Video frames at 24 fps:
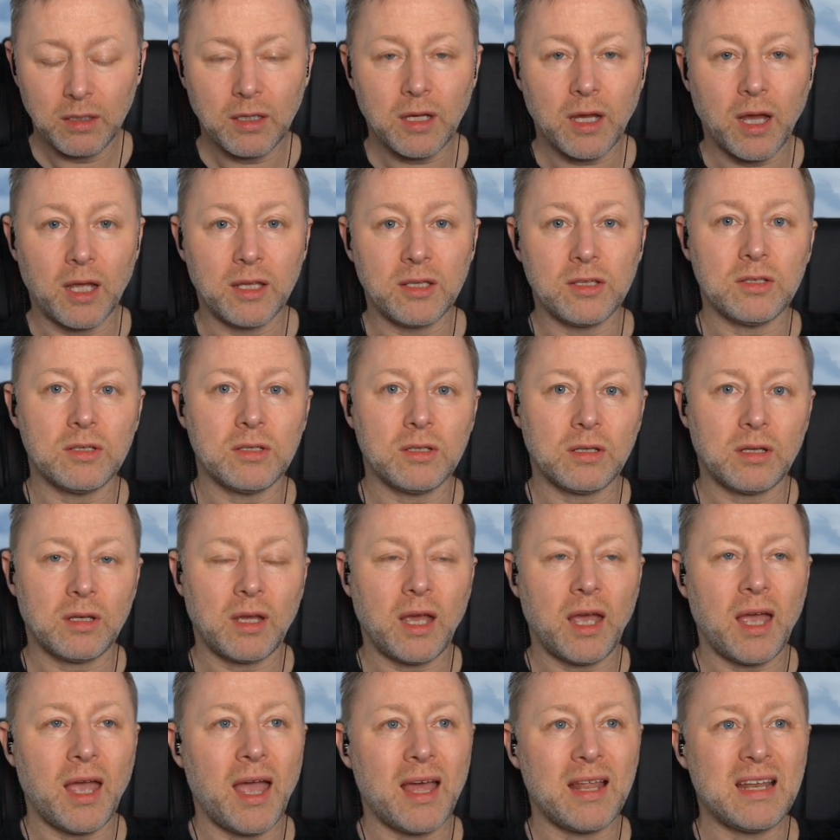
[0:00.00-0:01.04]
and
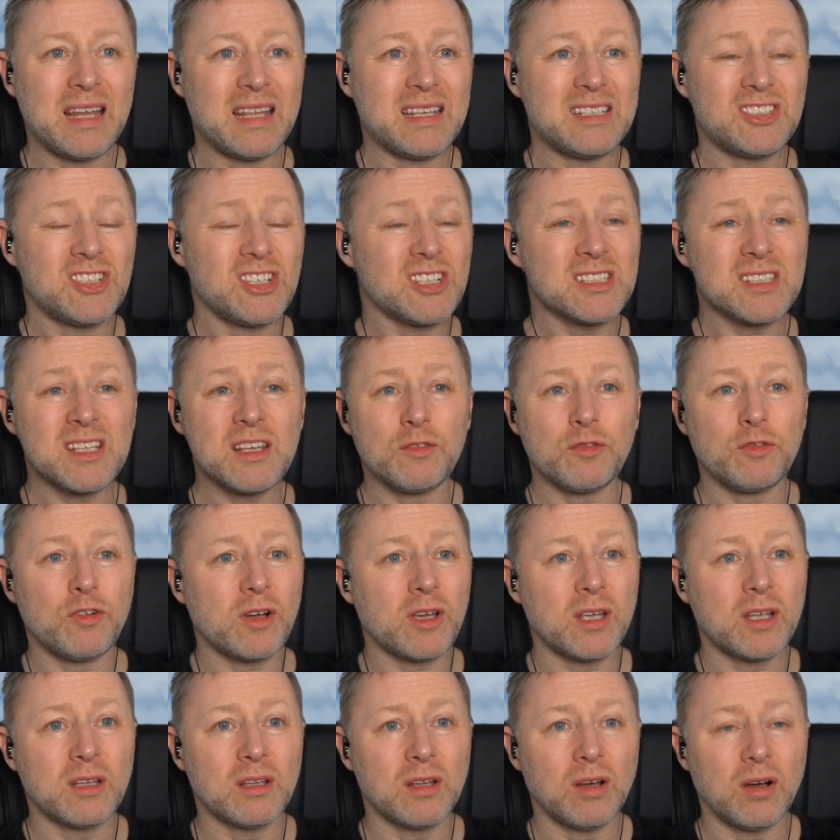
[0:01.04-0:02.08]
it's just like
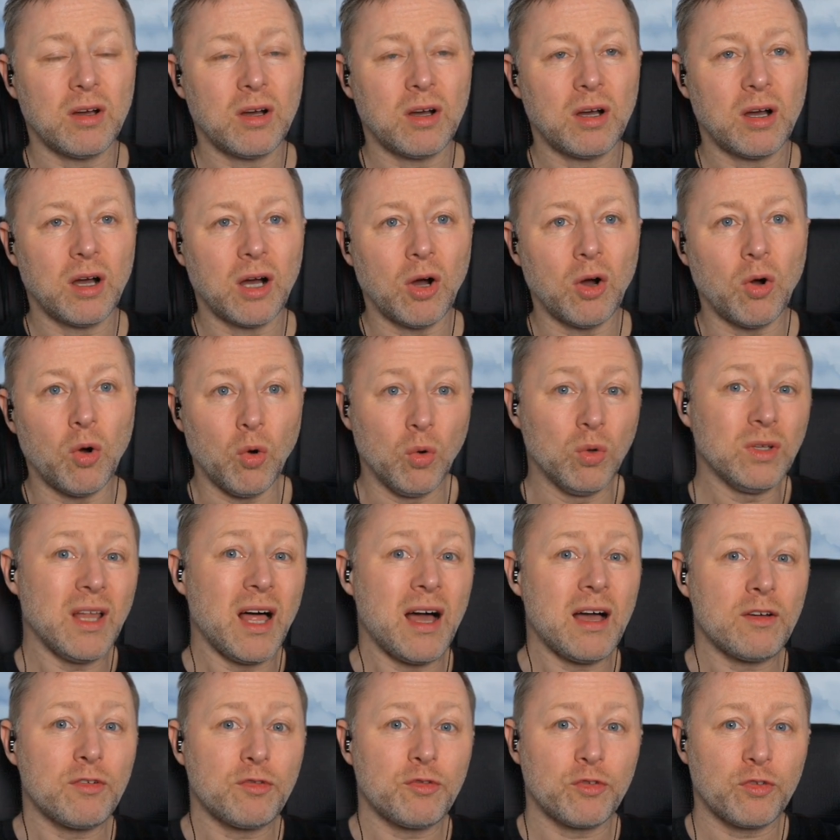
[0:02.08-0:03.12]
fucking
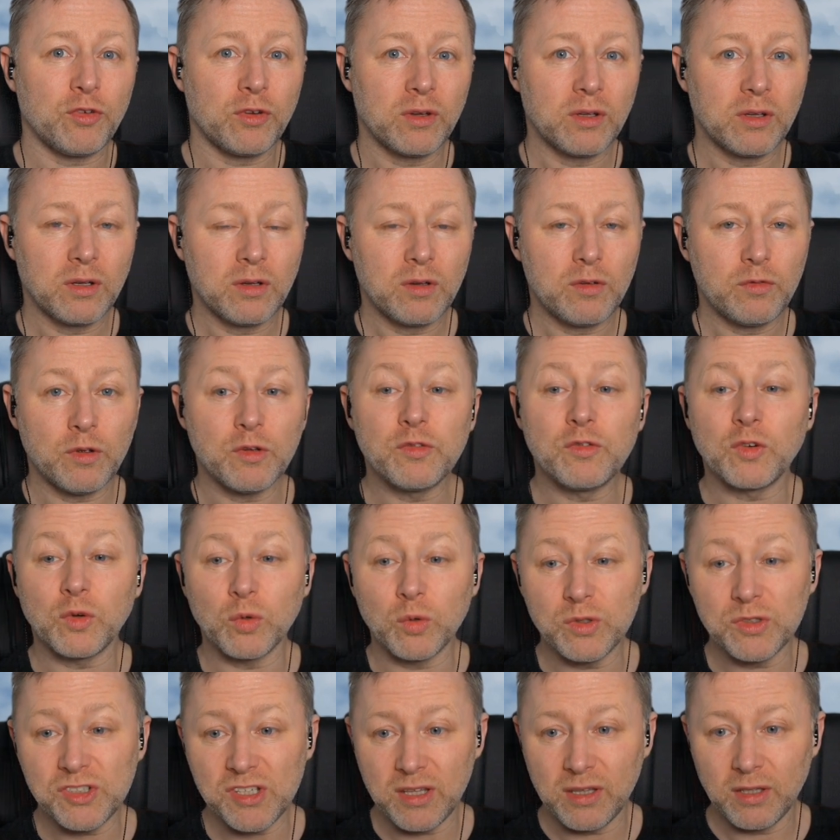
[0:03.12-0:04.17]
Olaf from
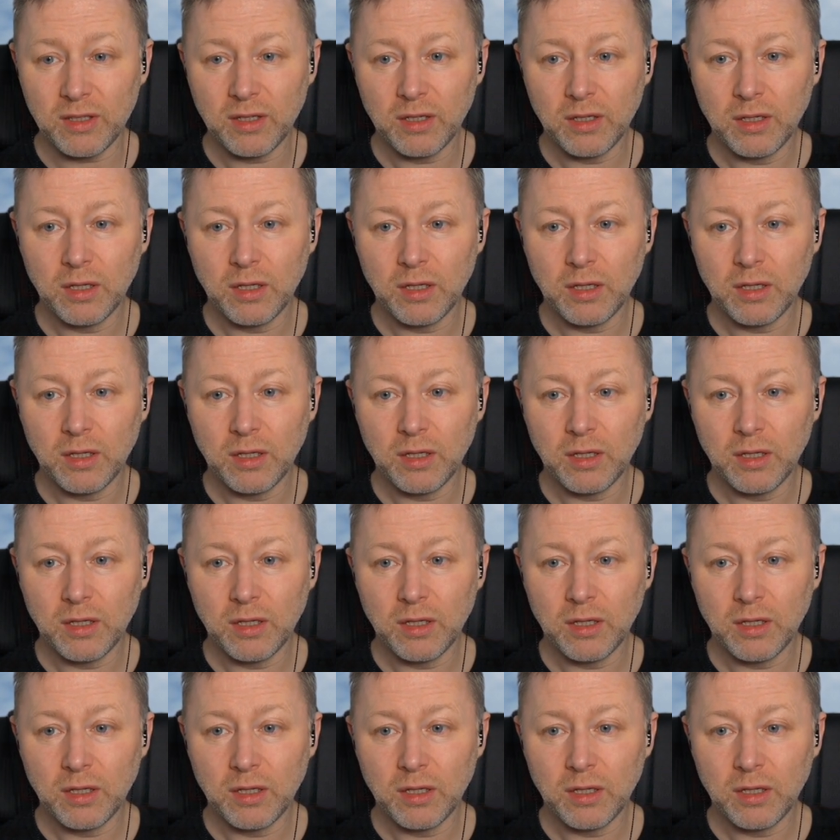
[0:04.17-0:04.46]
Frozen,